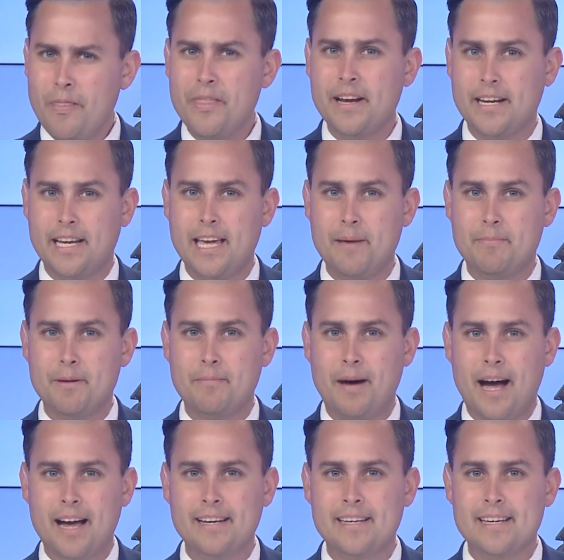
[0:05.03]
one thing to keep
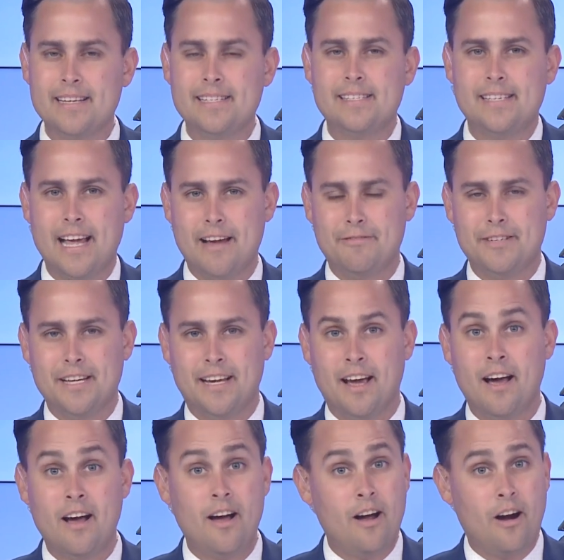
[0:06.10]
in mind is safety.